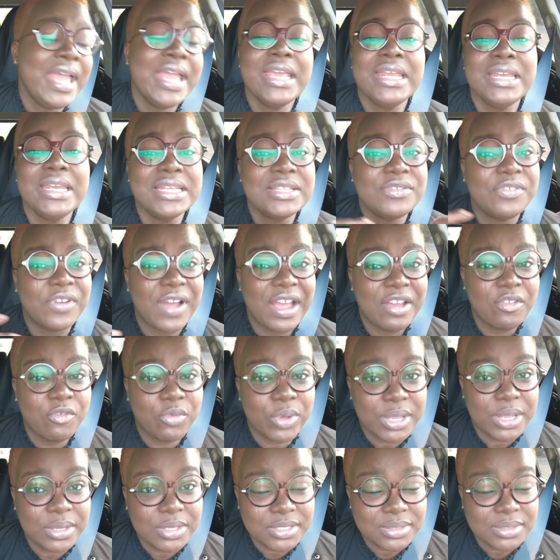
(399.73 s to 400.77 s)
In this 5
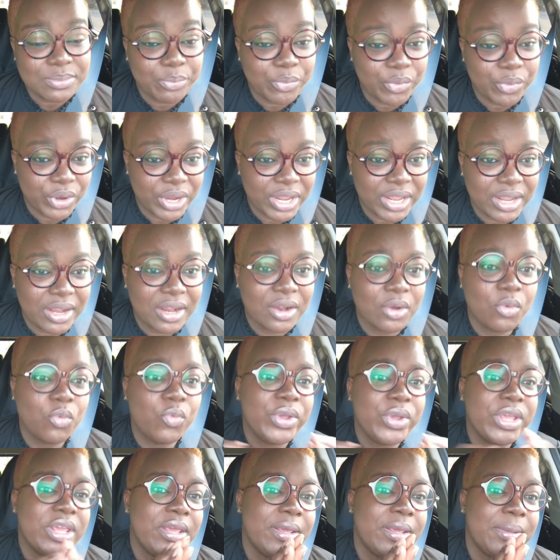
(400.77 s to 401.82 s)
weeks break,
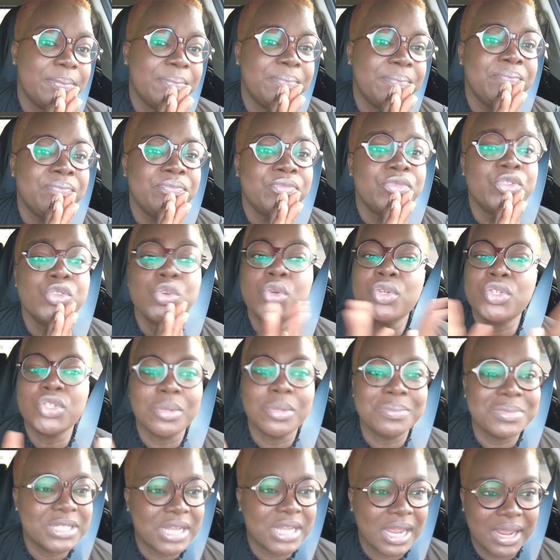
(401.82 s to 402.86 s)
we took
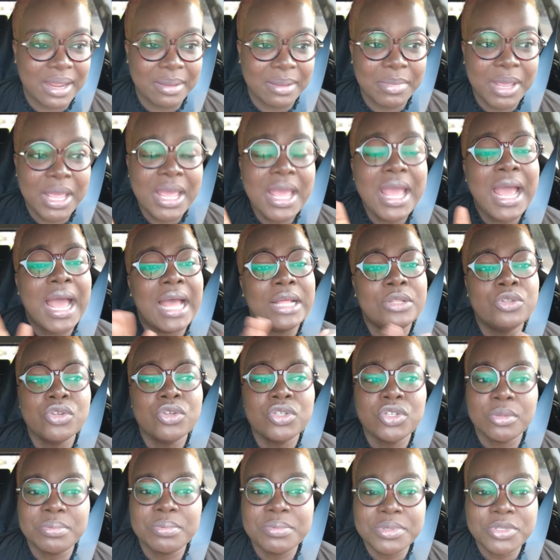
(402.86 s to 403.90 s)
some time. I took
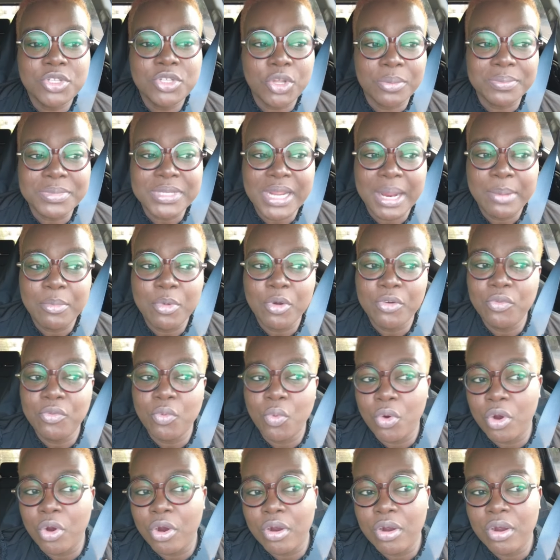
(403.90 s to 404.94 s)
some time off
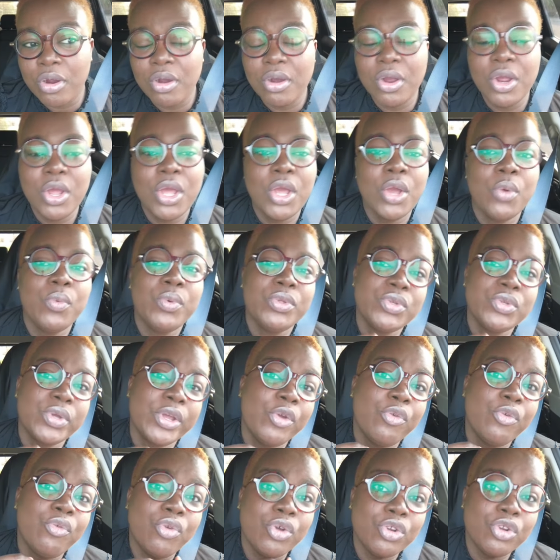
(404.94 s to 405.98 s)
work. We took
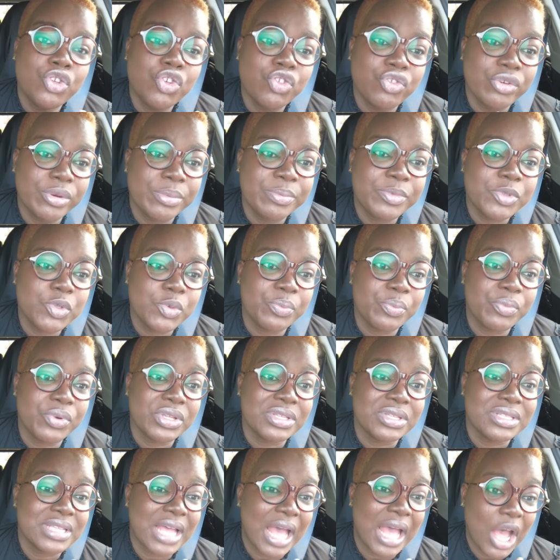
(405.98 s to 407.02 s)
a road trip to
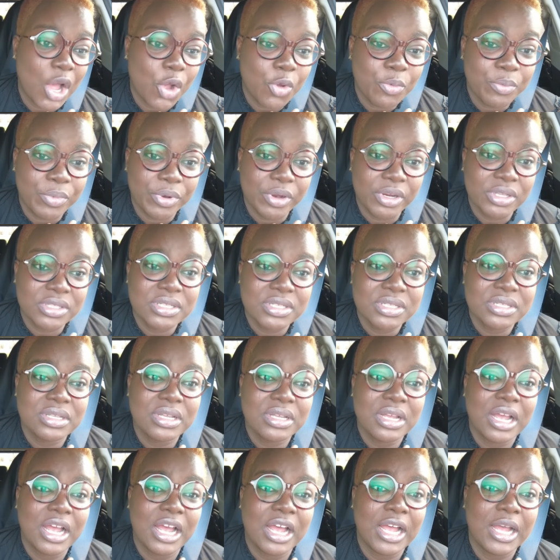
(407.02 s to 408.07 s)
Prince Albert.
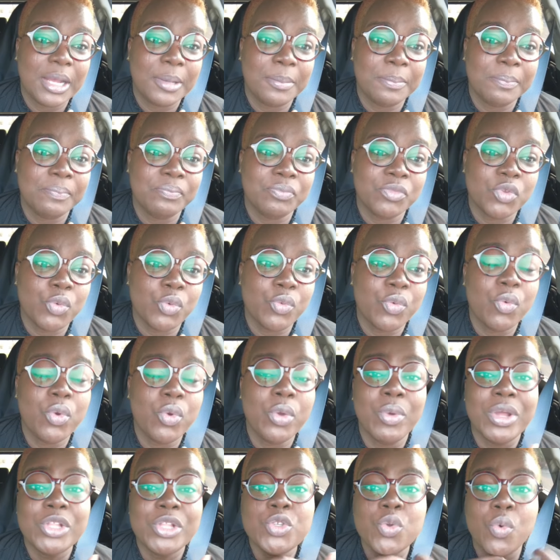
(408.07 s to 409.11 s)
We
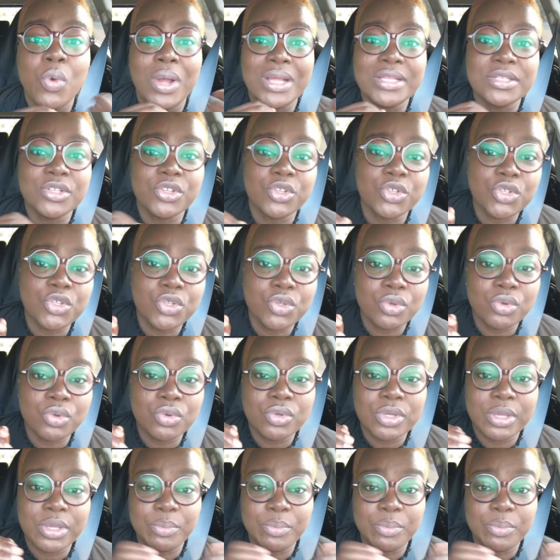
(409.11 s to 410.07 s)
went to Waskosu